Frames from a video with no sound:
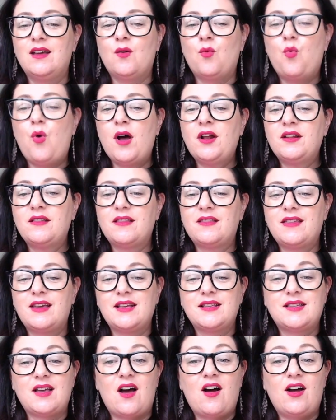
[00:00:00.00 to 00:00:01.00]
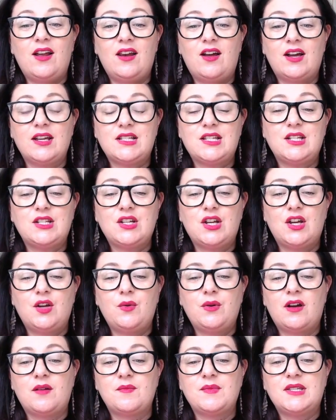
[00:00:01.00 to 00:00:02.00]
One of the things I like to do
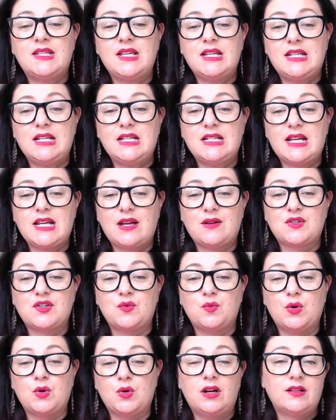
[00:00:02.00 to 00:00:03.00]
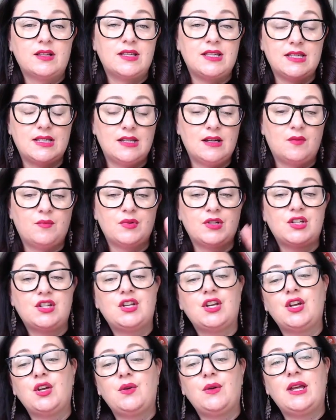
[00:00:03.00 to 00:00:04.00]
when I'm sitting down to work, this is number
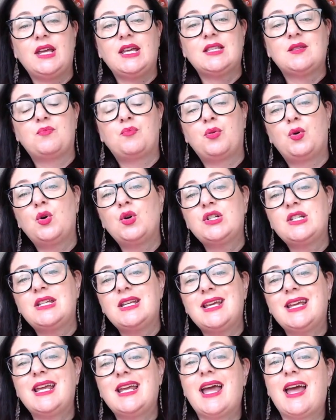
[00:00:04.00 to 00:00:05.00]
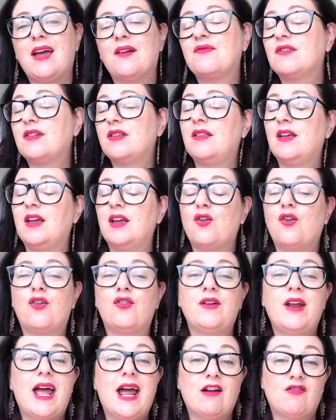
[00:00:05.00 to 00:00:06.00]
2, is putting everything
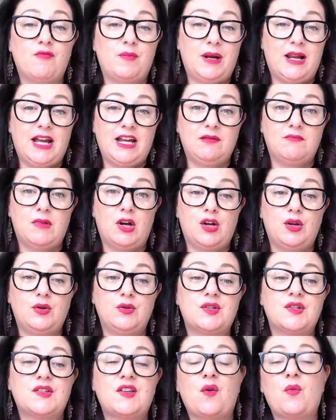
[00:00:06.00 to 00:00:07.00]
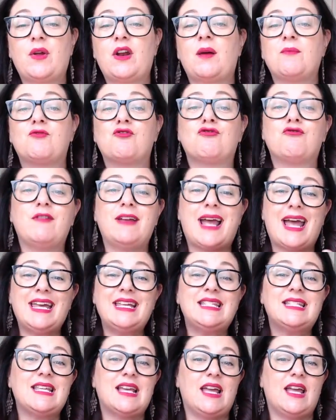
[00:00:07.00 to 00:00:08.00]
on airplane mode. So when I'm
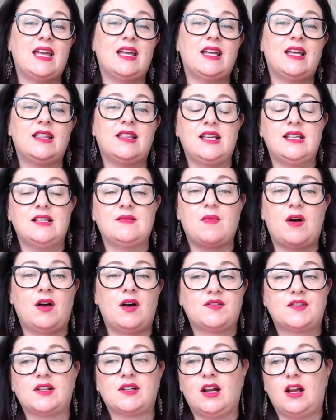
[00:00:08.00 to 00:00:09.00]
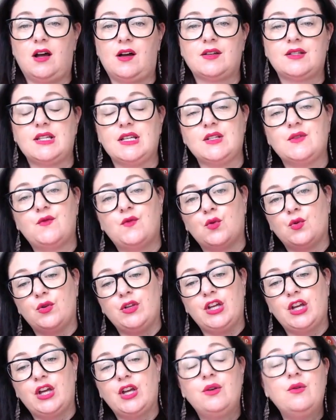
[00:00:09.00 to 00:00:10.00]
creating these masterclasses for
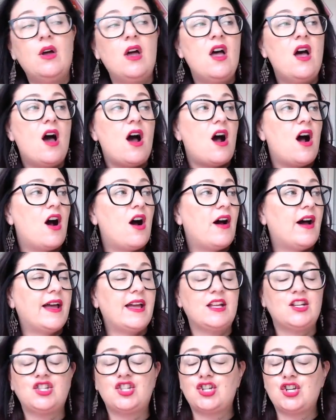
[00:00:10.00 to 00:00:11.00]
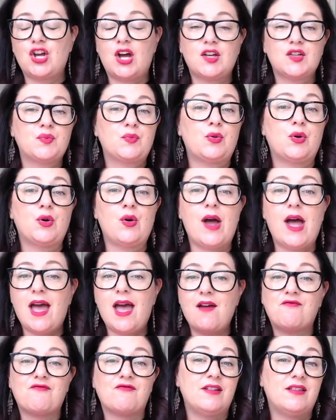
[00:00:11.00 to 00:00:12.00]
you, I just put
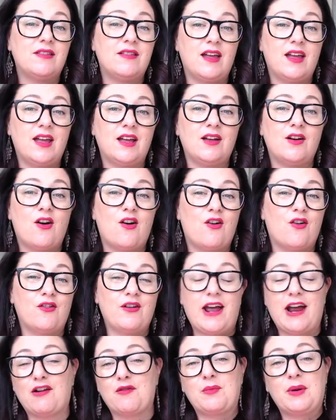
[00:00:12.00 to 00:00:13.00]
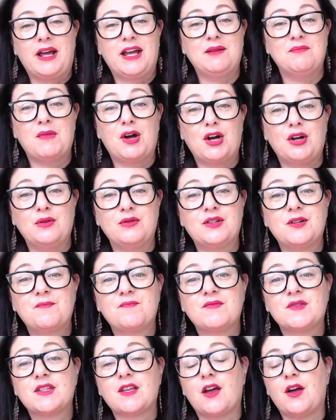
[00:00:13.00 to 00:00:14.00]
everything on airplane mode.
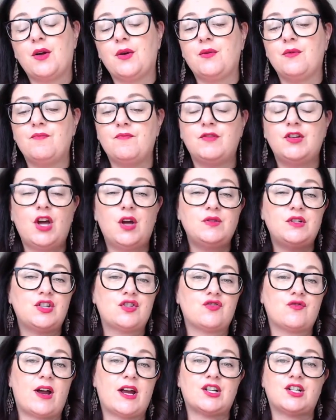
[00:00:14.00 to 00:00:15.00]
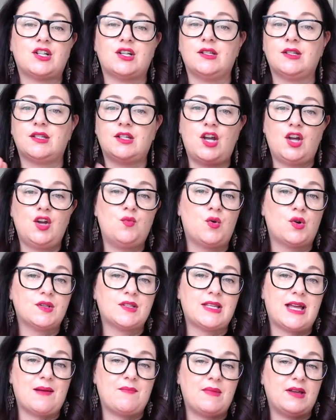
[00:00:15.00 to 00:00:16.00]
So no distractions, no
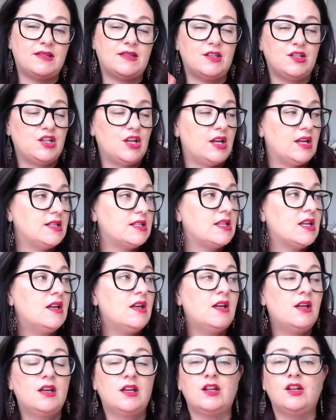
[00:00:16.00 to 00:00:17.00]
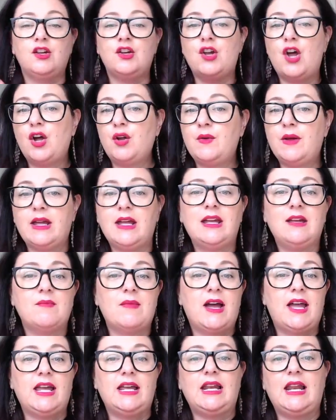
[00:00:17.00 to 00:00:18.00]
WhatsApp messages, no
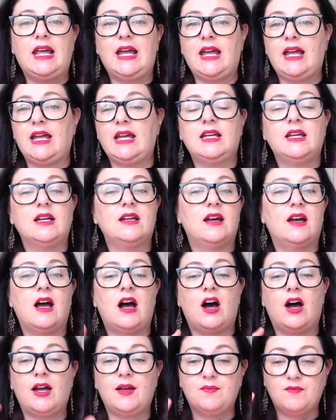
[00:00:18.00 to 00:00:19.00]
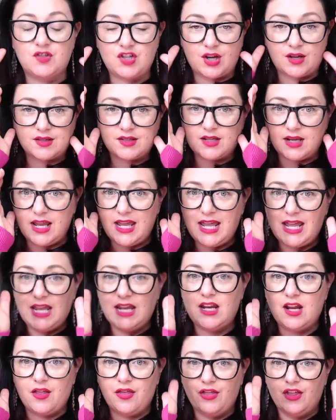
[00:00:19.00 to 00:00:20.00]
emailing. I'm just
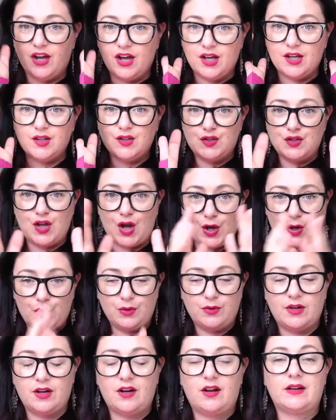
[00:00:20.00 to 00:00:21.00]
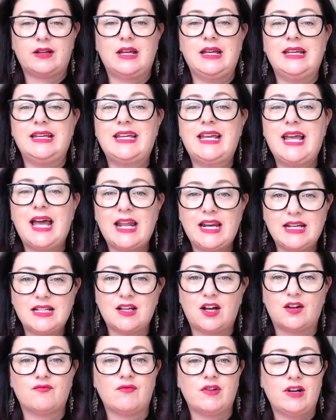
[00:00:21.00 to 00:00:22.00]
in the zone and I can get it
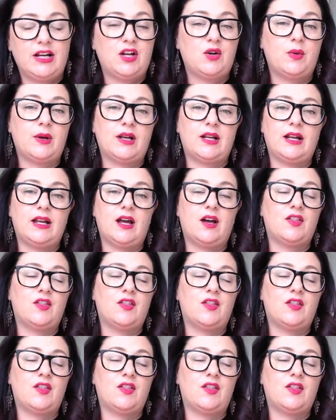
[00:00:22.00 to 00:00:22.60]
done really quickly.